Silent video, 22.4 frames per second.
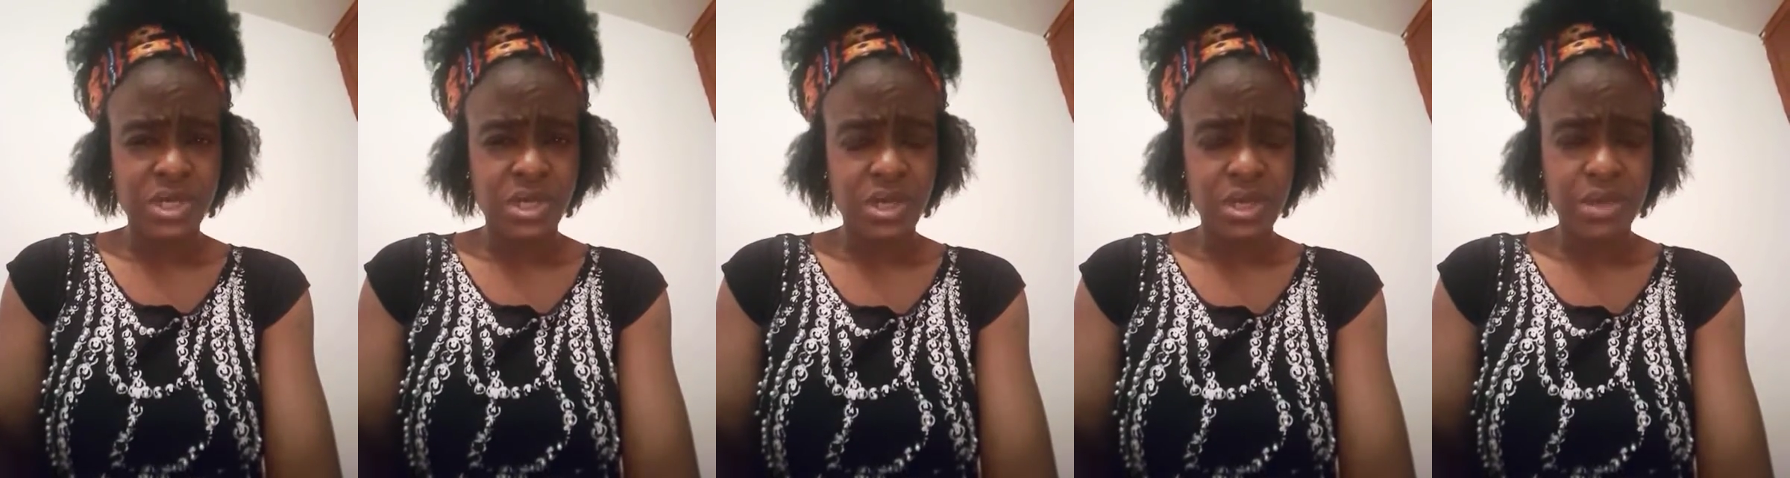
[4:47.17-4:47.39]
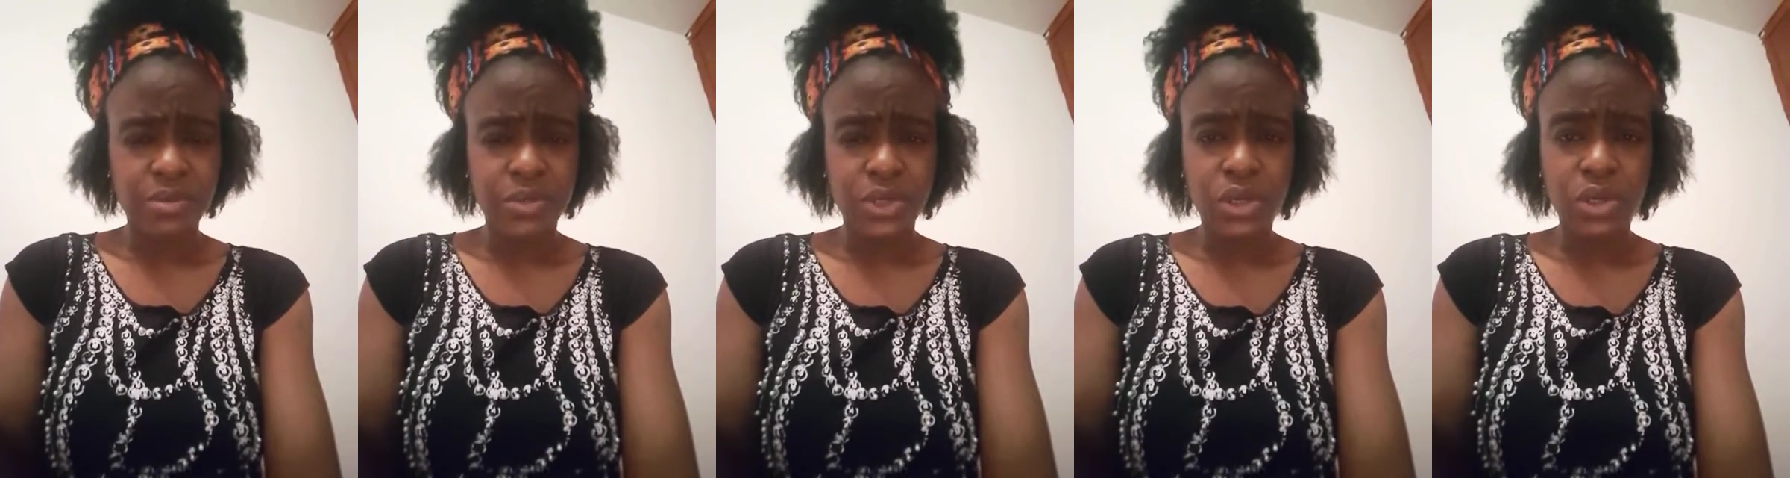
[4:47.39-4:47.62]

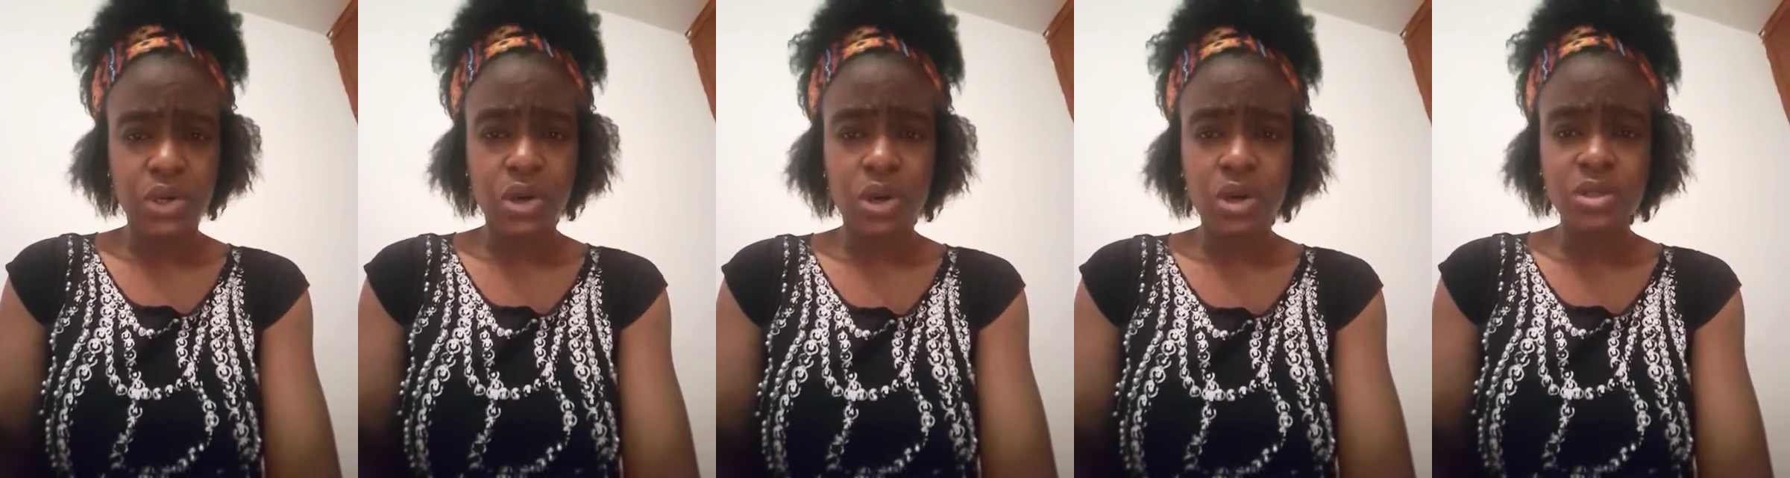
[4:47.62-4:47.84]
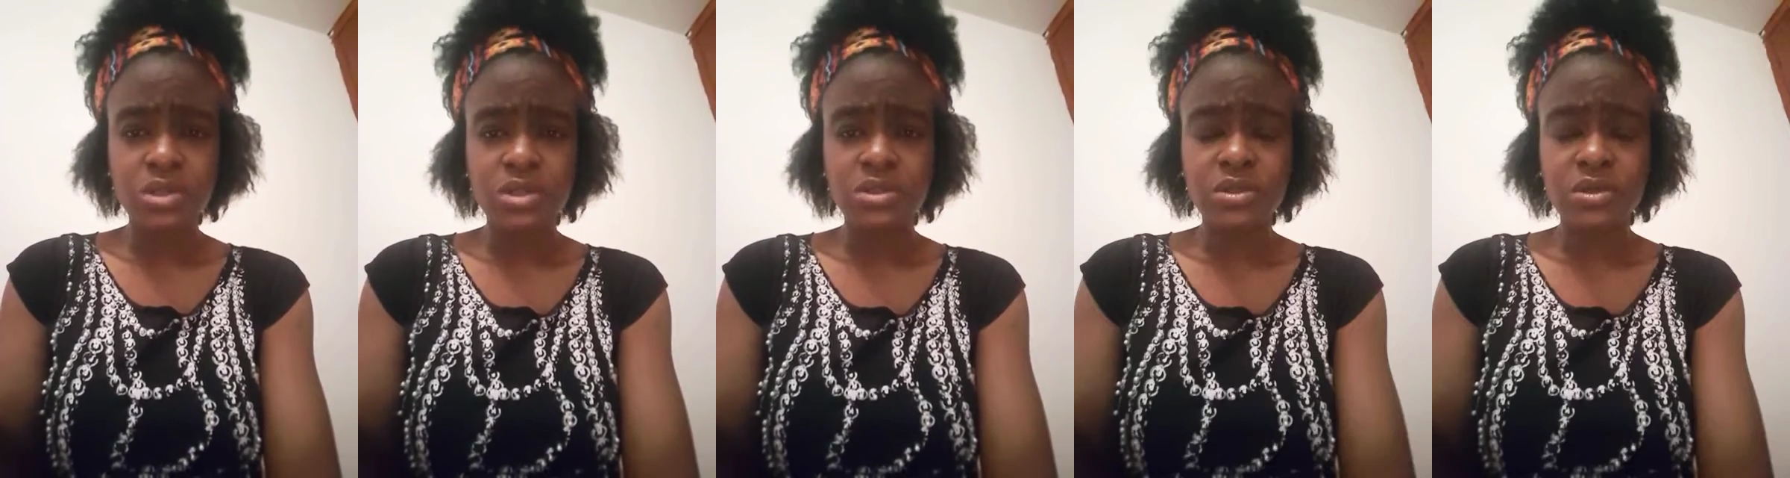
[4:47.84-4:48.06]
And
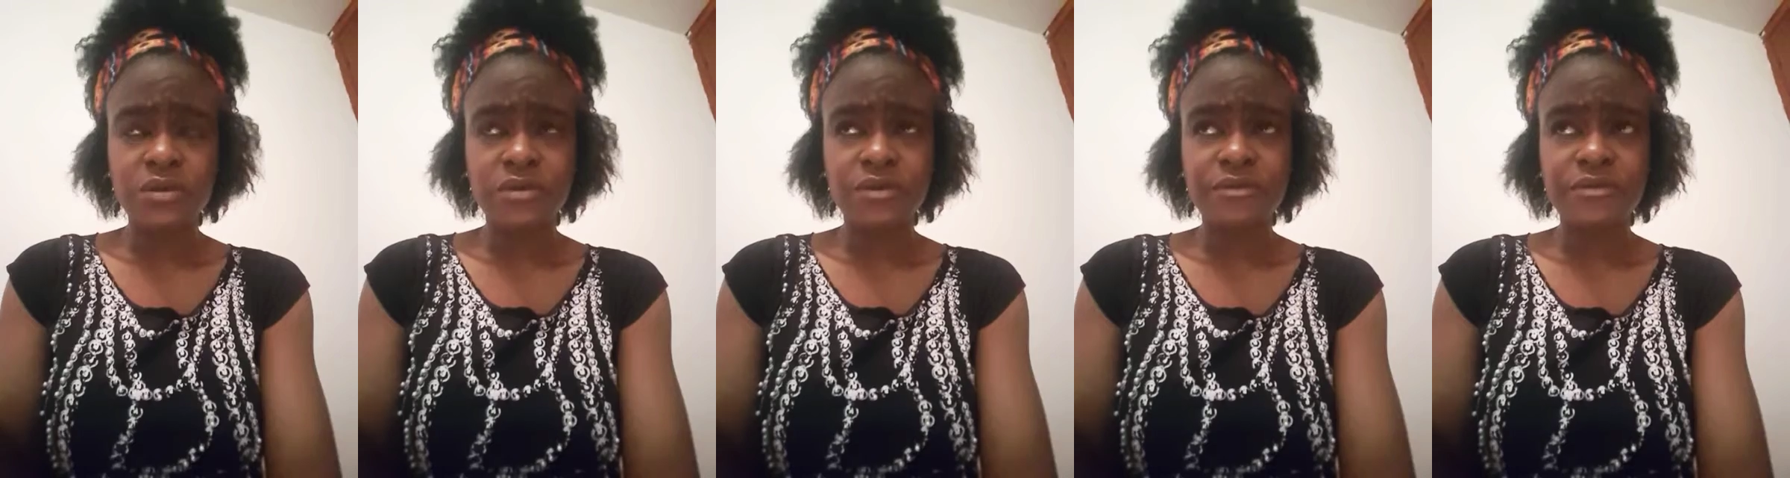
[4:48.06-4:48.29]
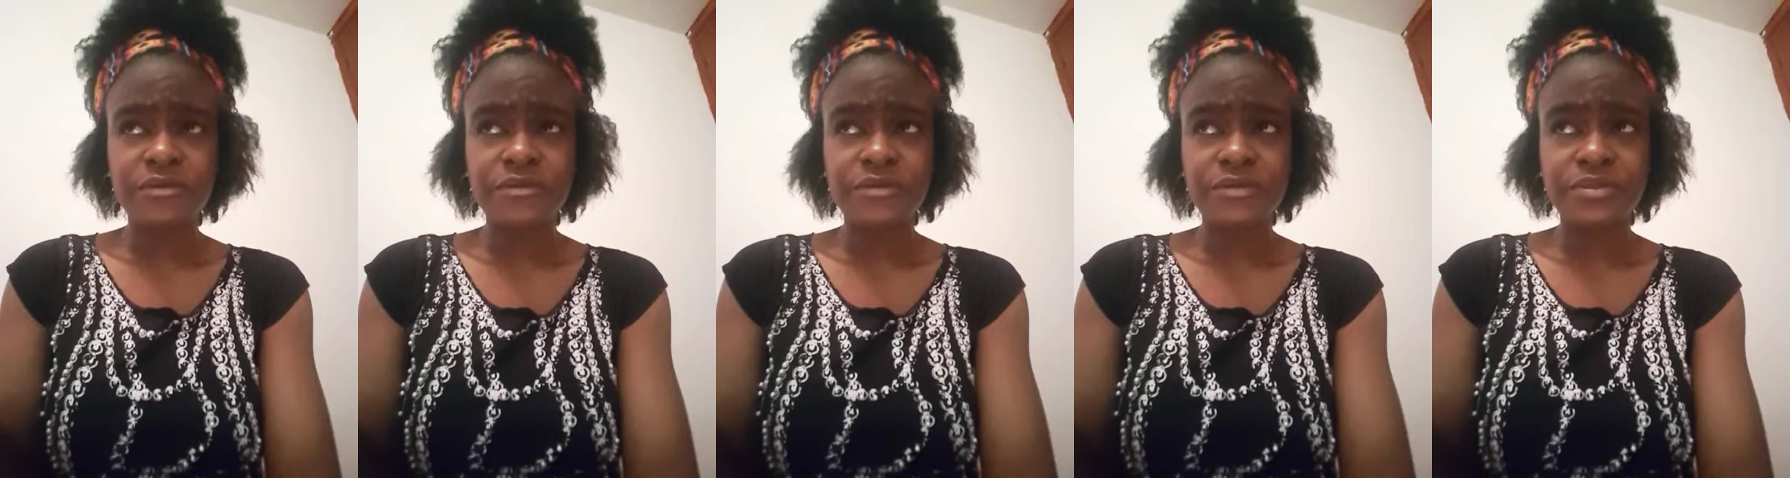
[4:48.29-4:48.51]
because
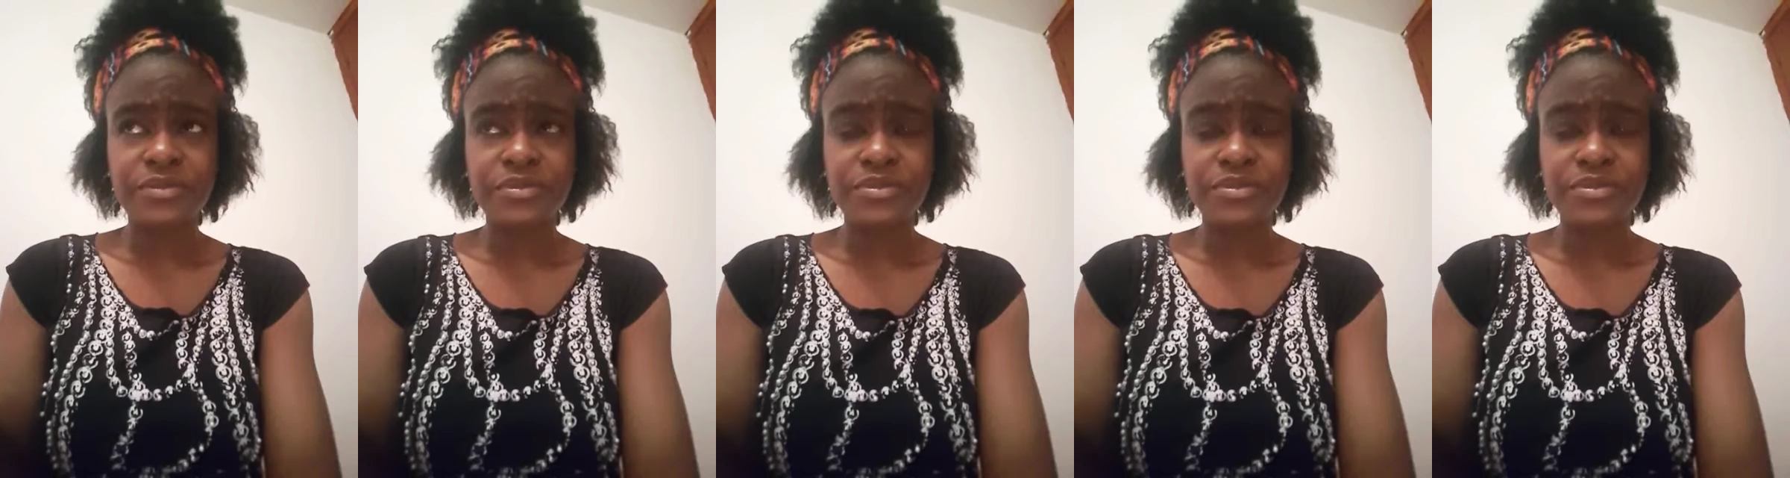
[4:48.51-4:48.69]
of